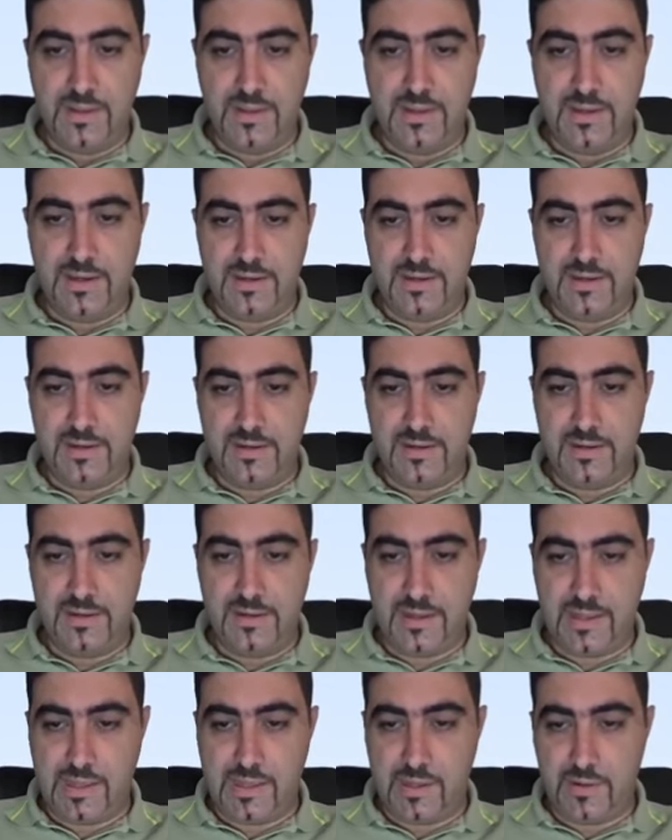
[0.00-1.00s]
And
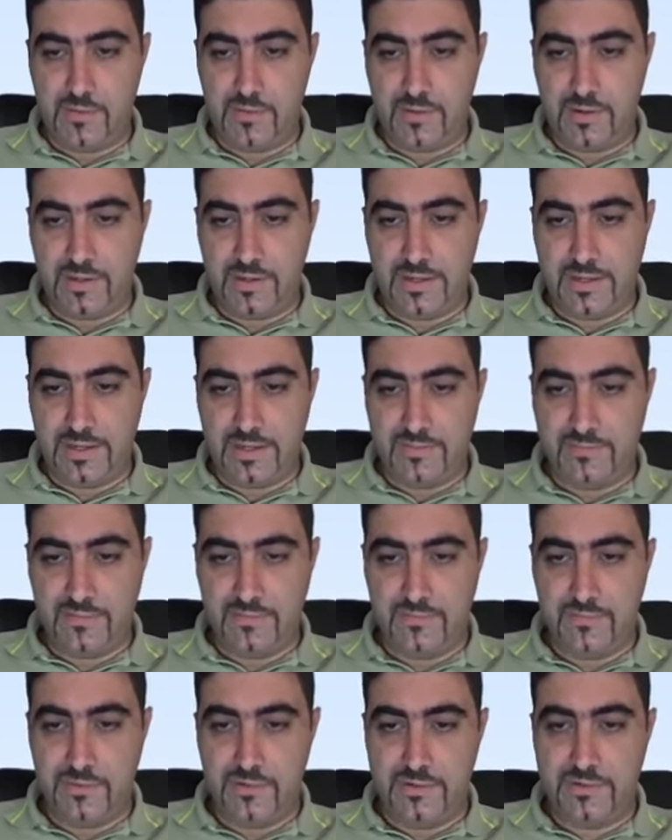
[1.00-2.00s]
now I have a
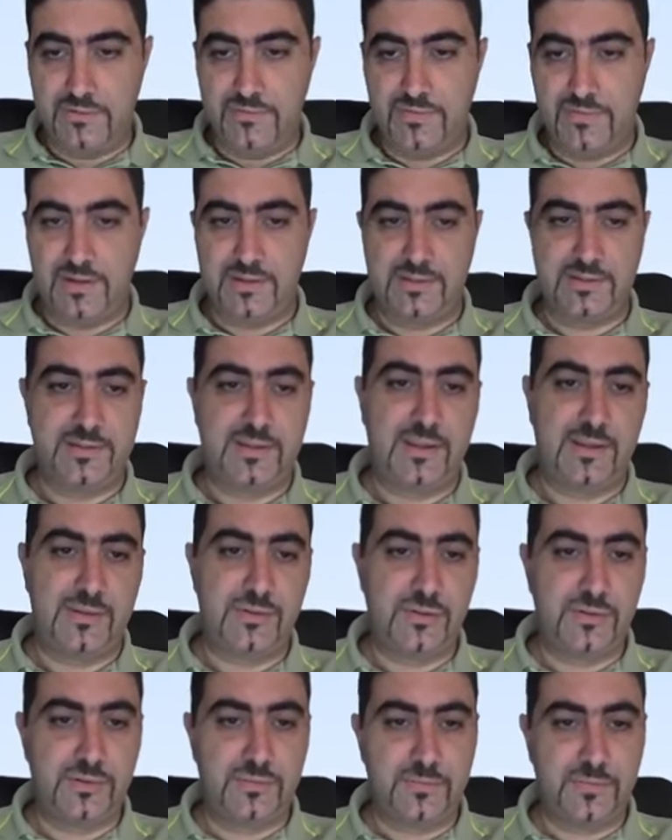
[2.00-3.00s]
fully defined
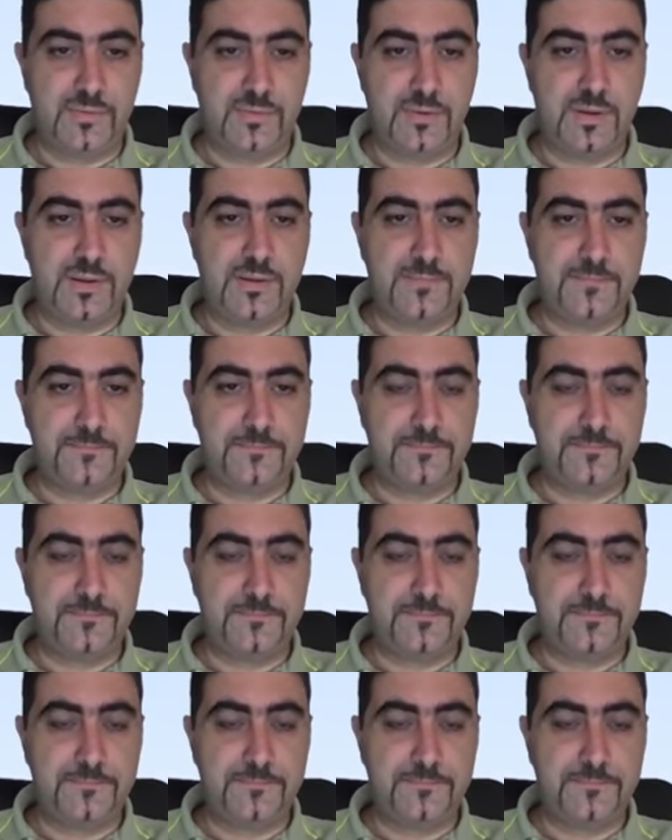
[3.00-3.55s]
sketch, okay?